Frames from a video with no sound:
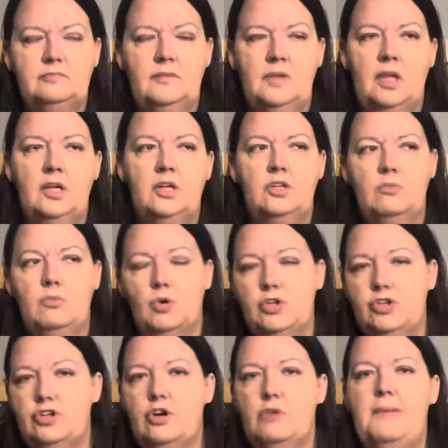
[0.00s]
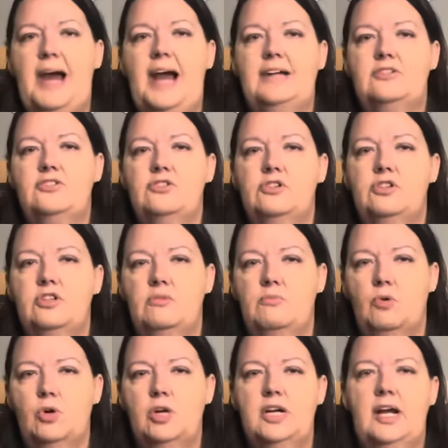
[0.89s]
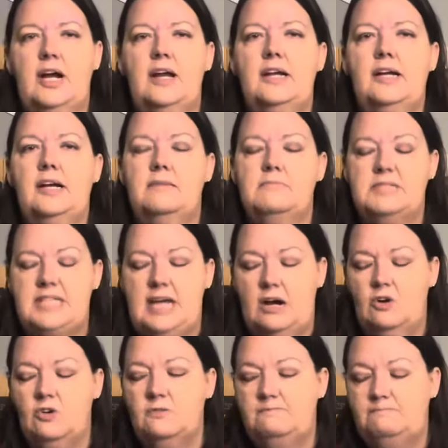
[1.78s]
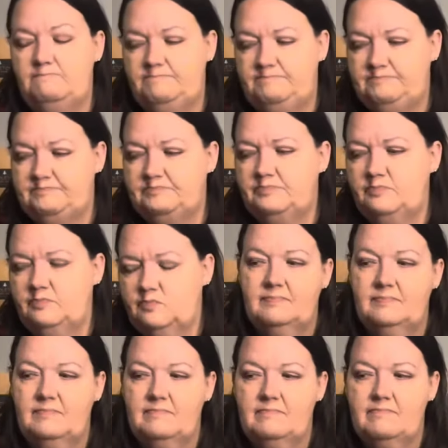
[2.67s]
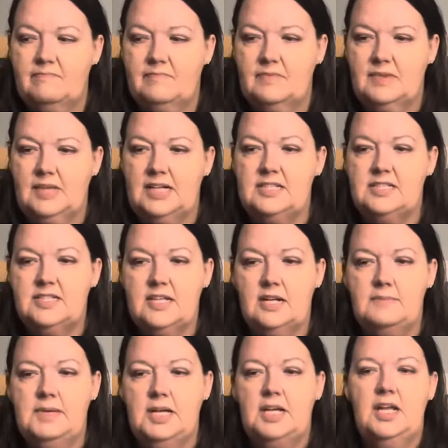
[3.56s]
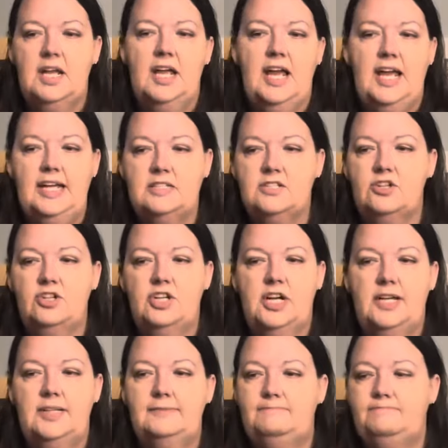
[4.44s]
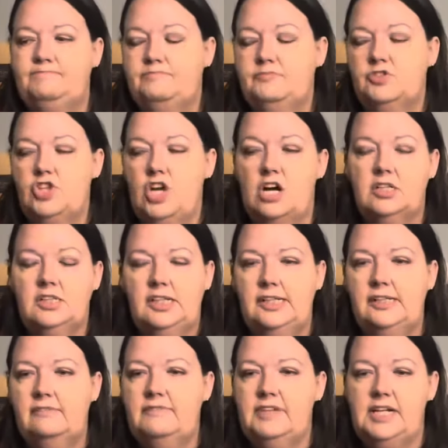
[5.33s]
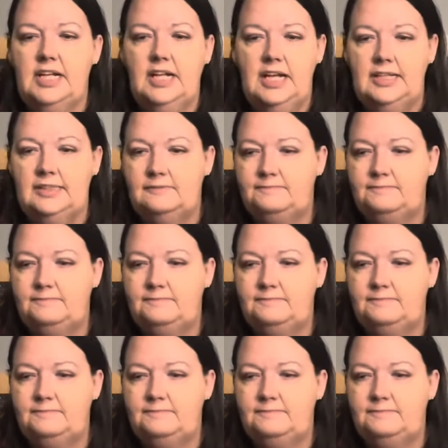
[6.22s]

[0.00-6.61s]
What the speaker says: The more you go back to it, the more it kind of comes out. Cinnamon, hazelnut, chocolate, vanilla.